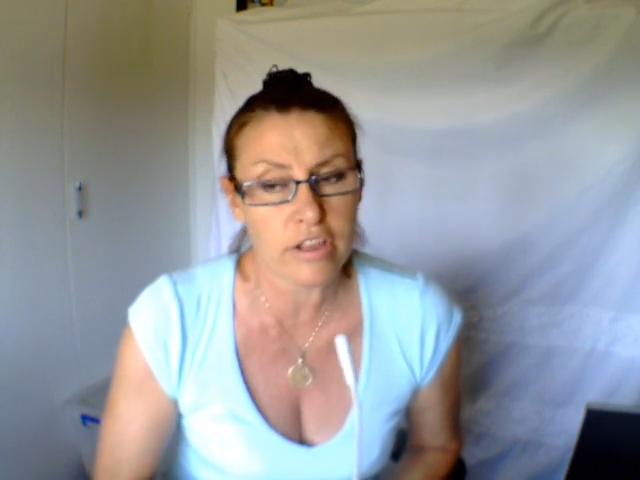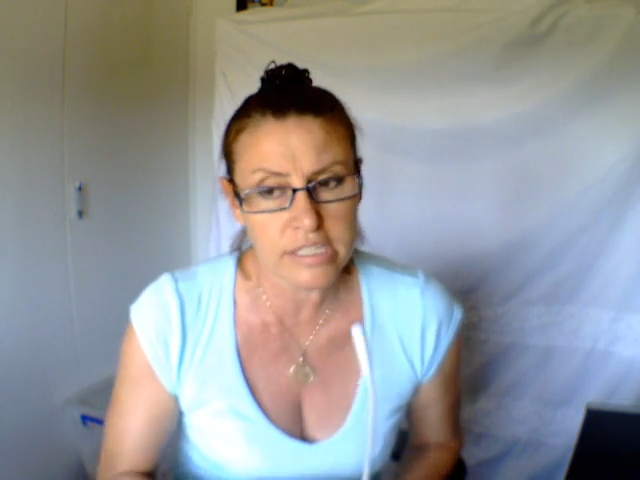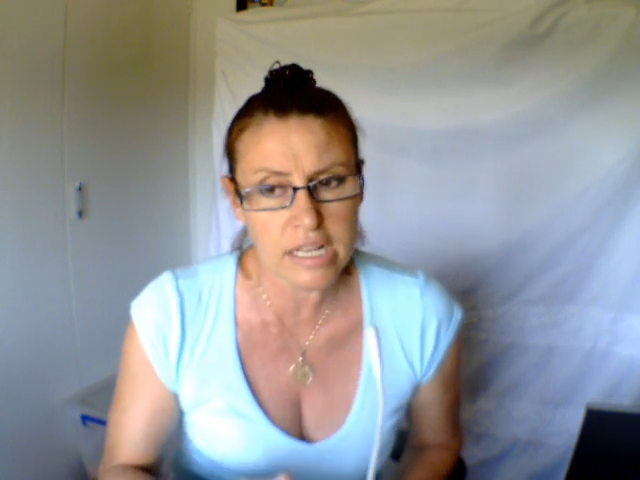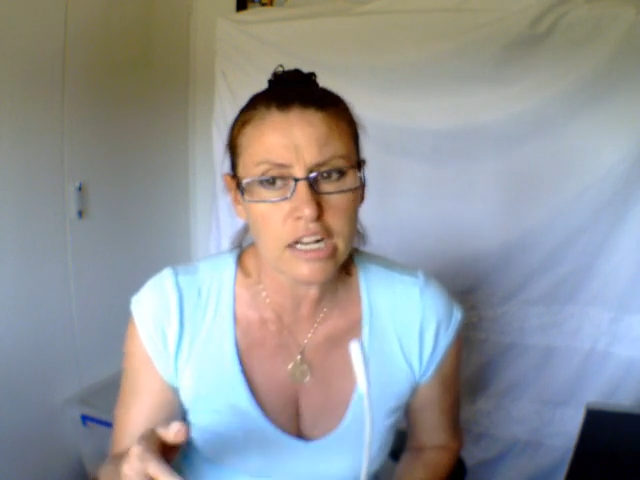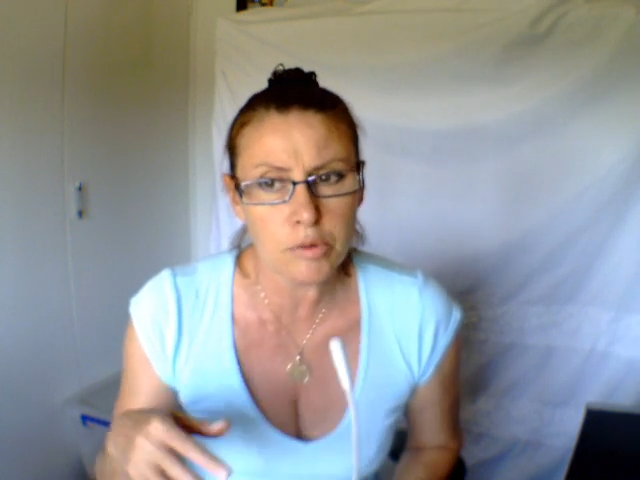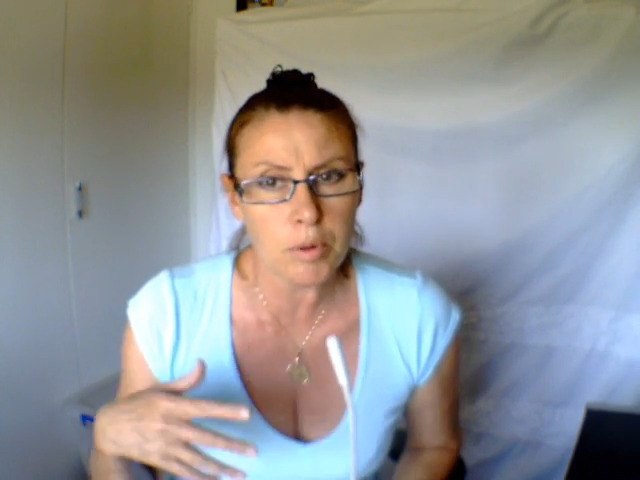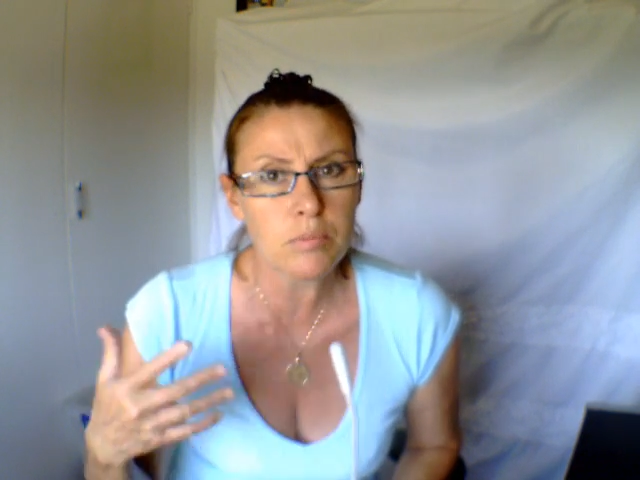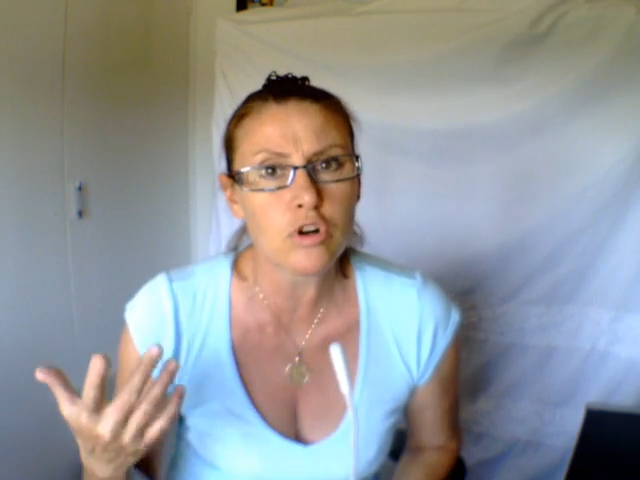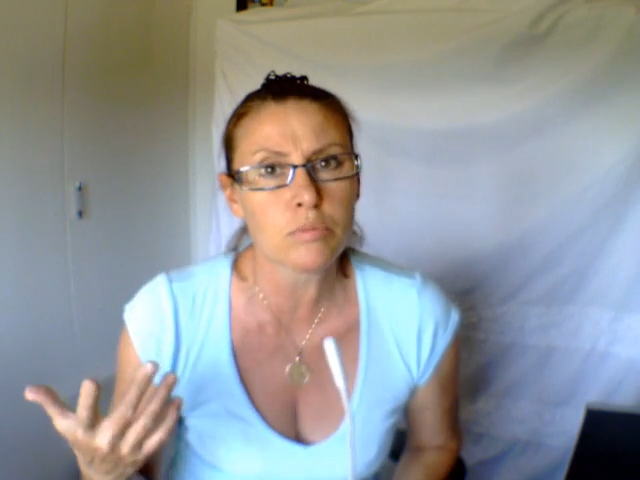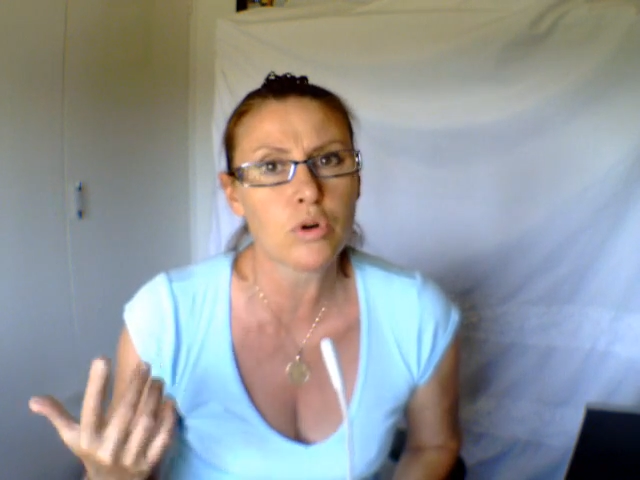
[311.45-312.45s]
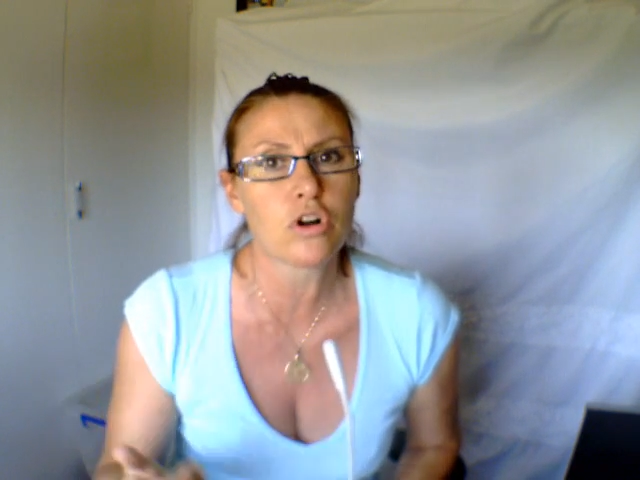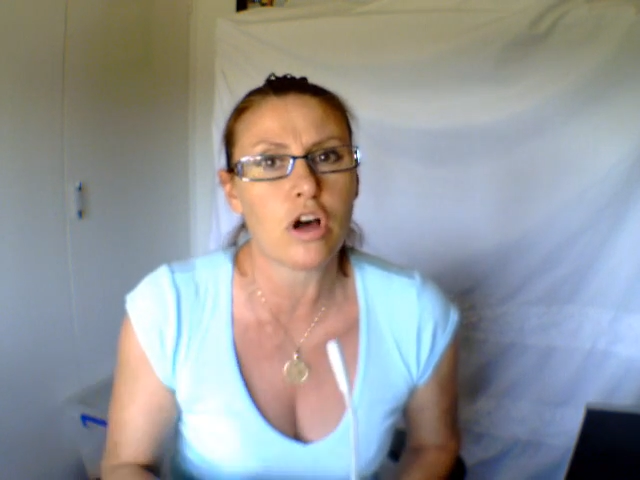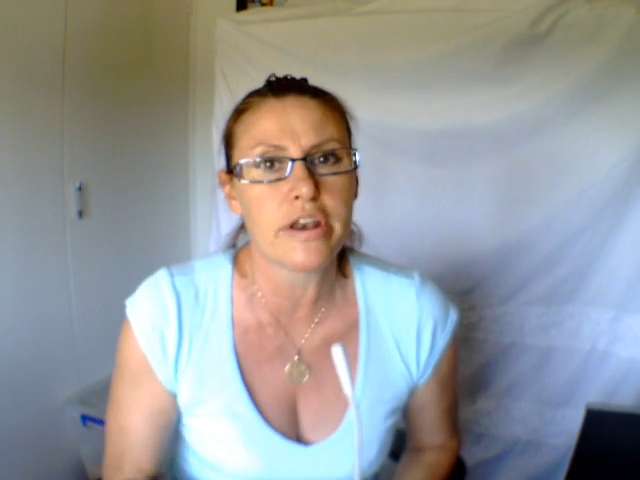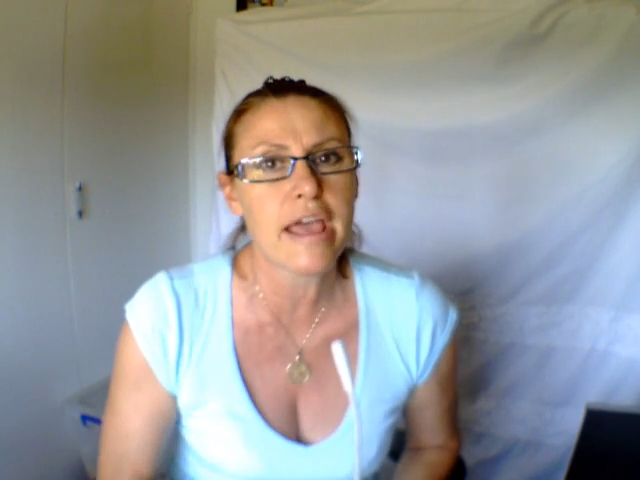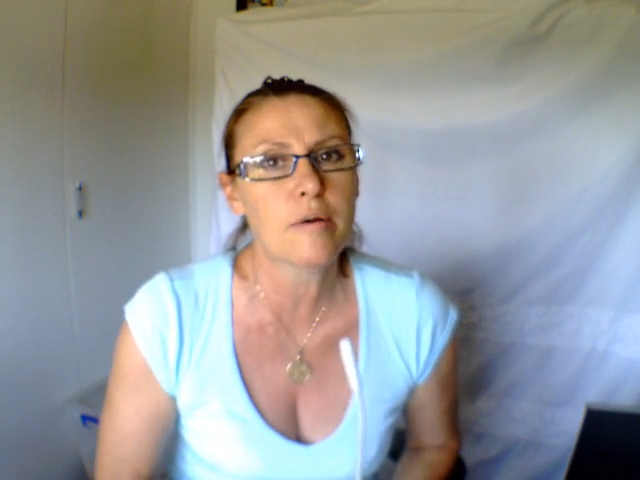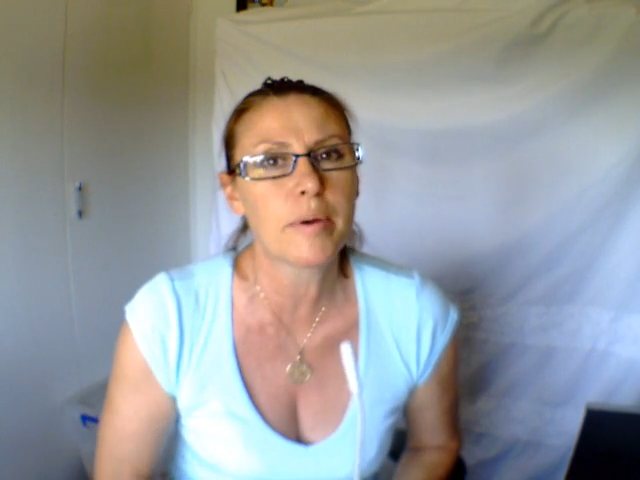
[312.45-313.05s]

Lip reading: They're starting to put more and more on now,